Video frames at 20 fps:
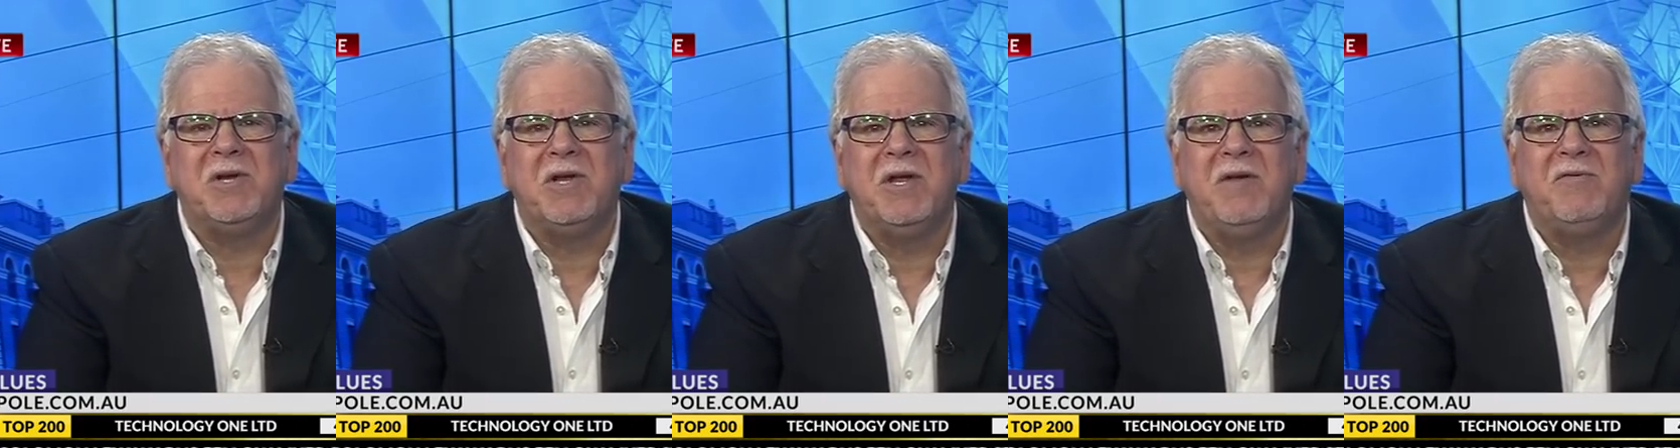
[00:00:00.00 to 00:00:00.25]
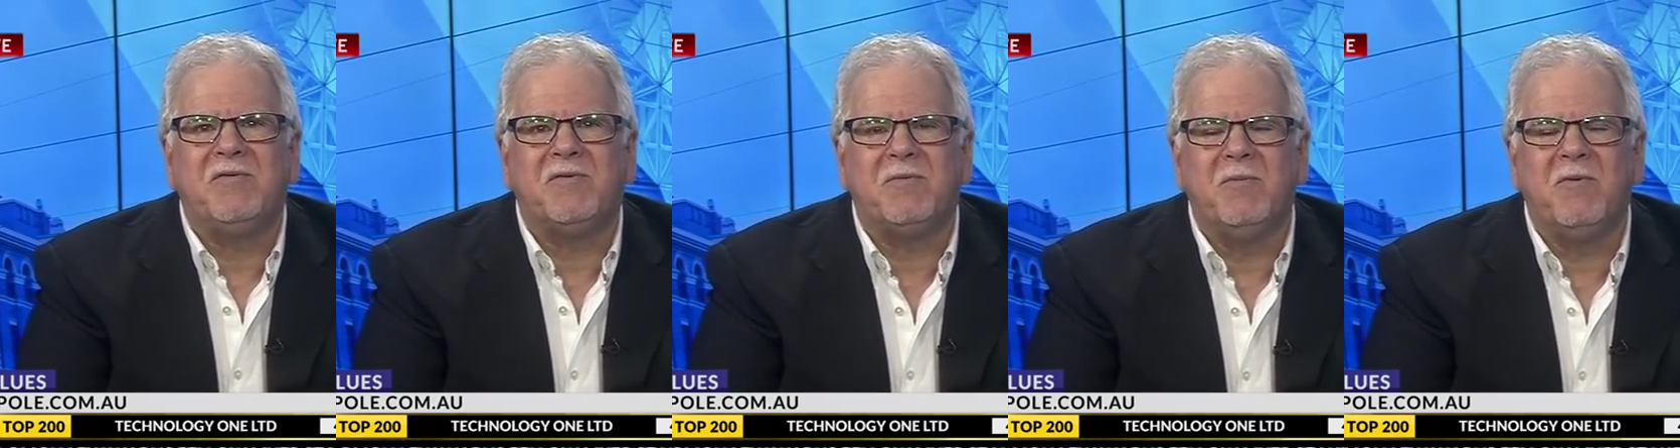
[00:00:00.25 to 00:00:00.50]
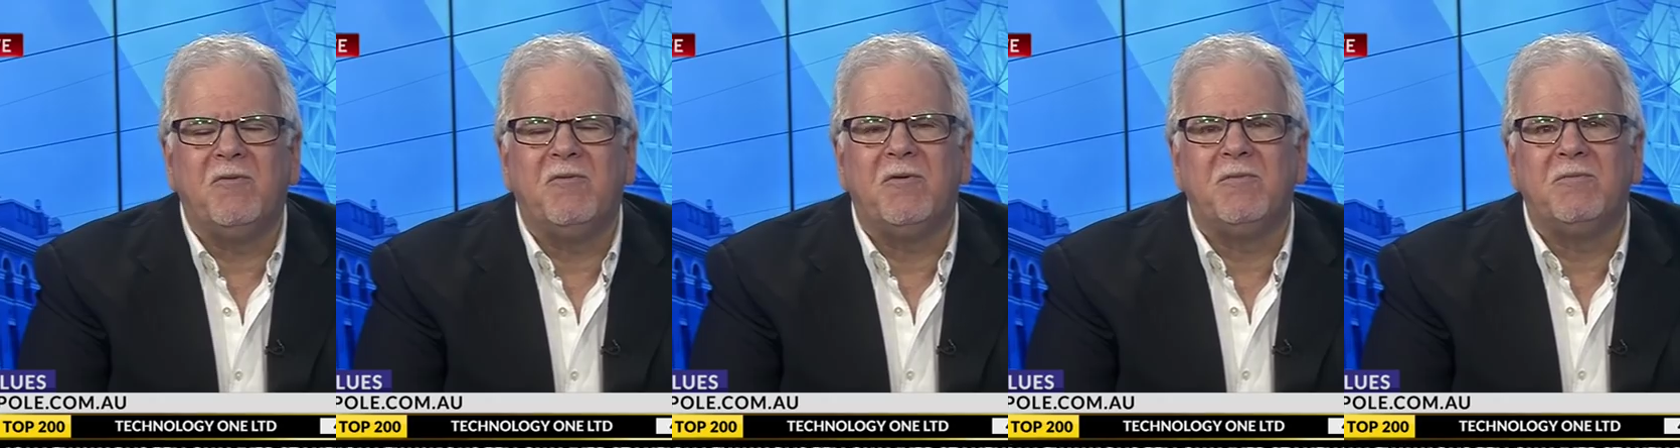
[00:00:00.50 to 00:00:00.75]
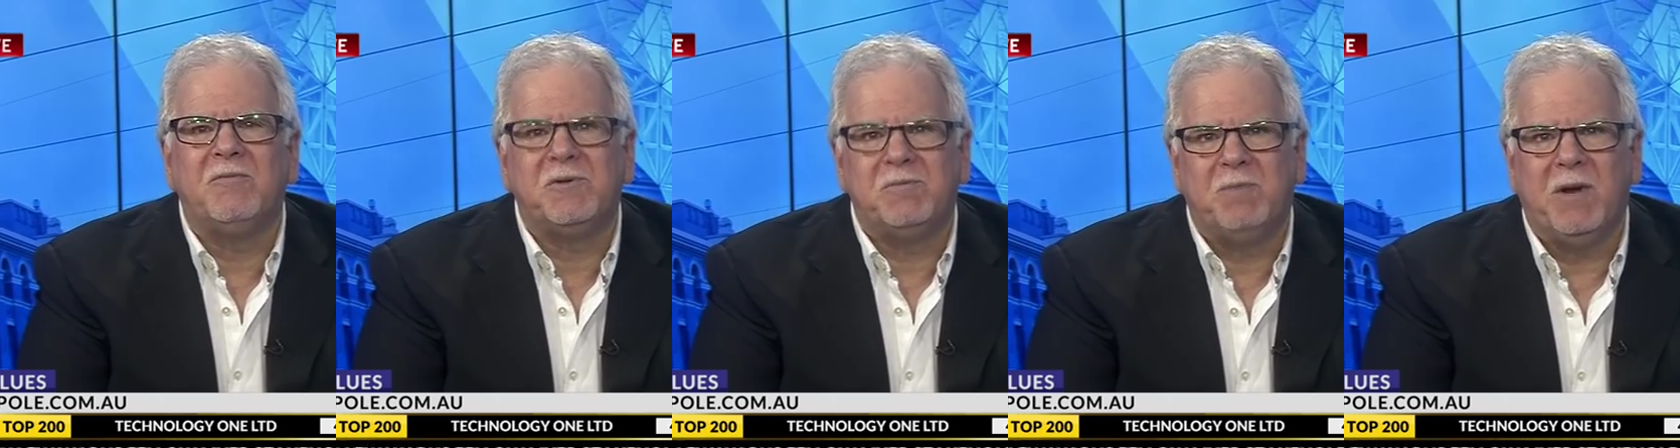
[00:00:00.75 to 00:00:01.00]
from
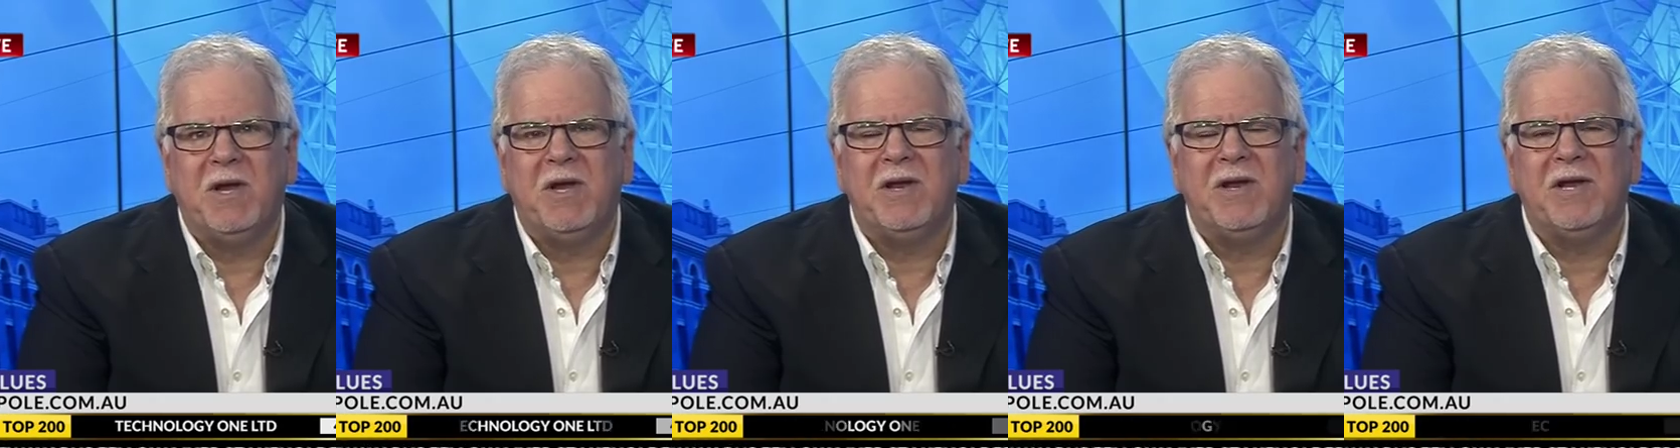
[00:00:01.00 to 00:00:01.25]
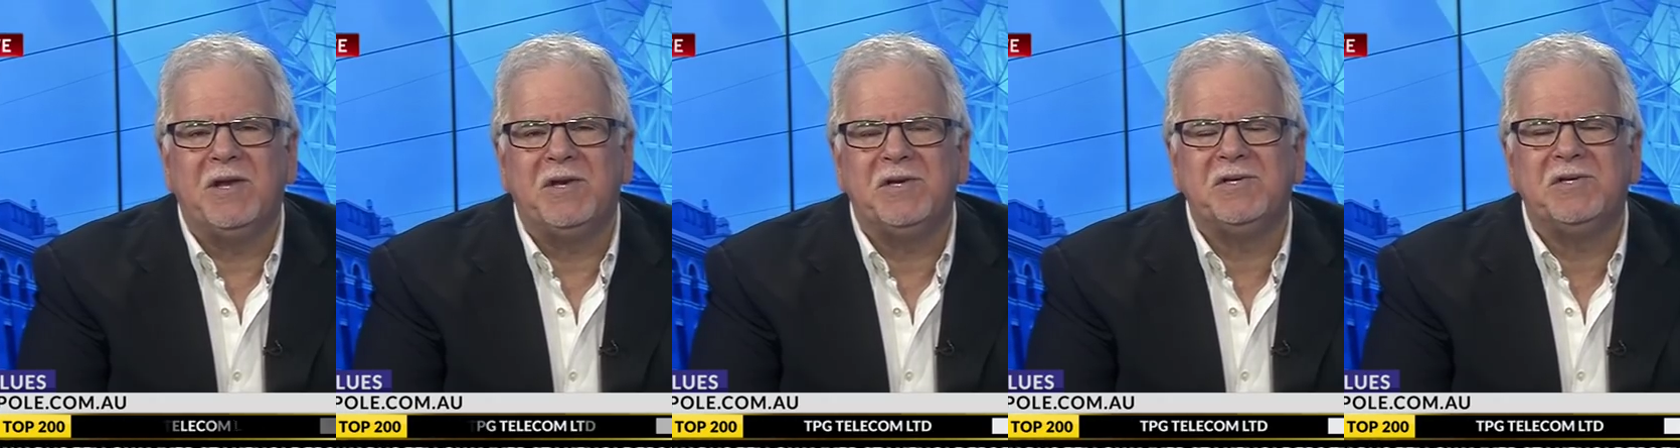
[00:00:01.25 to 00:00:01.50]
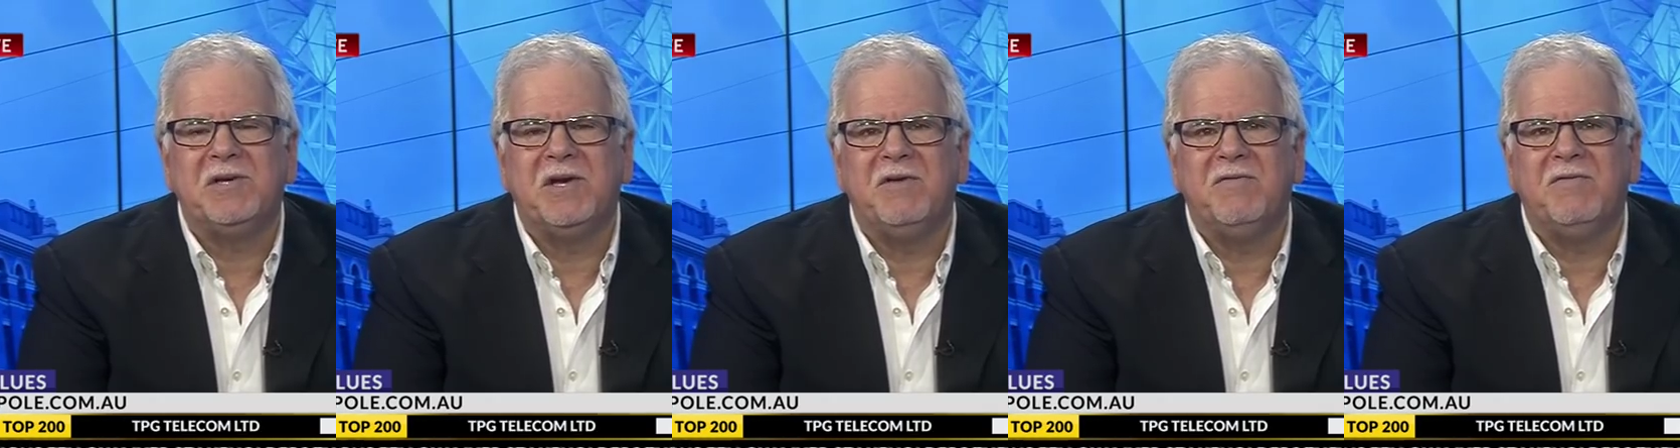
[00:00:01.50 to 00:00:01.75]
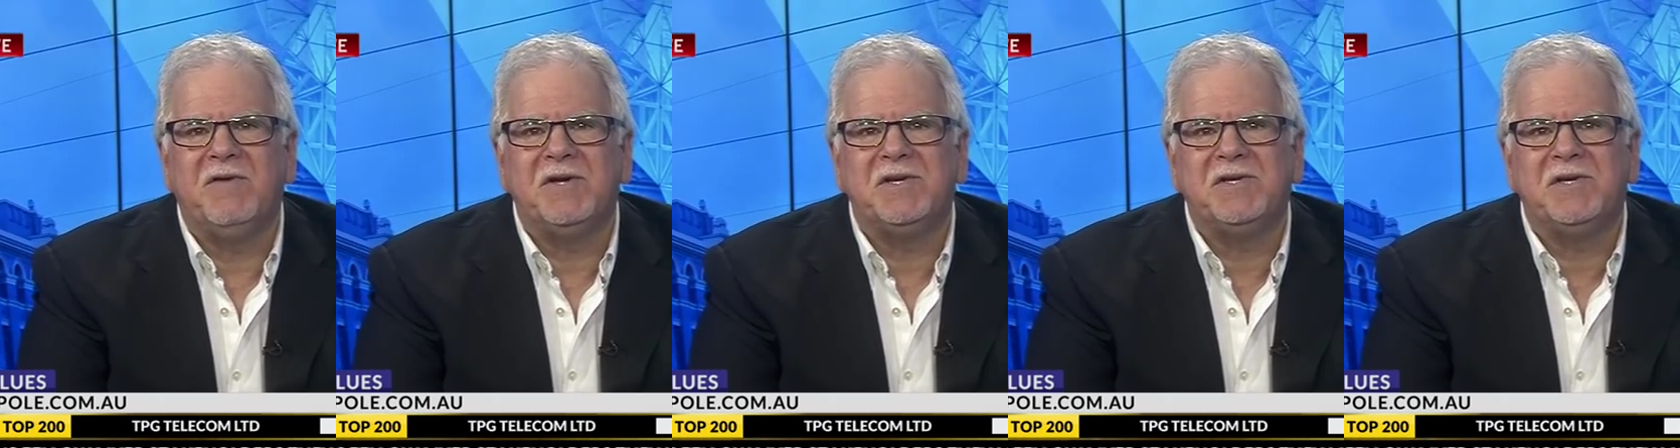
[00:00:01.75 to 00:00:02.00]
speculators and
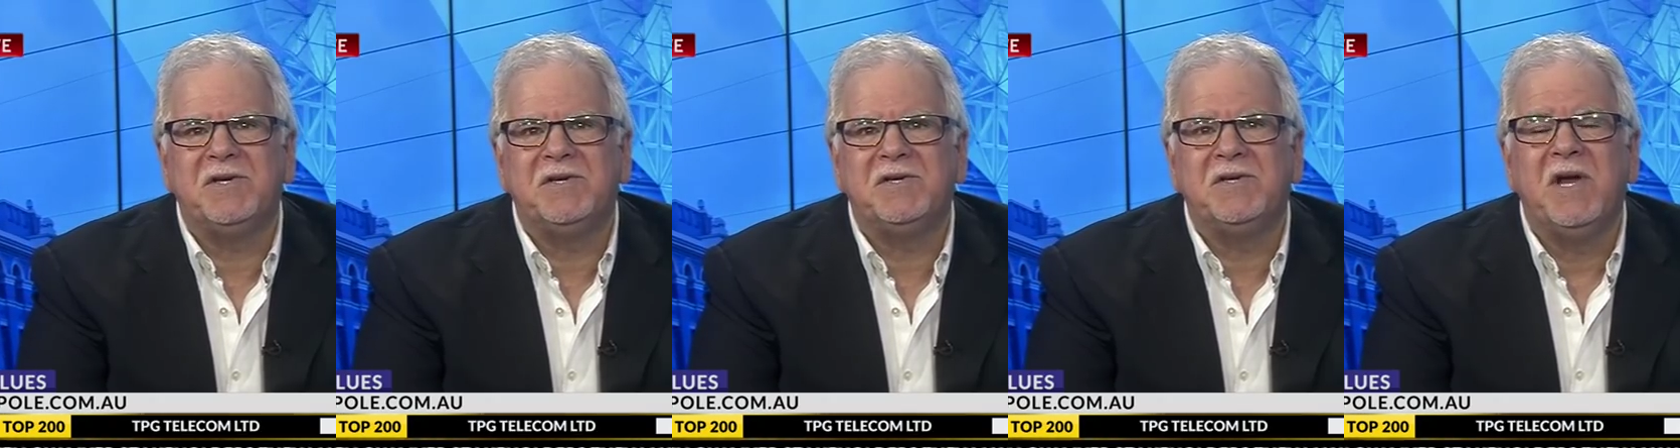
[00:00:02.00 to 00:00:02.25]
investors.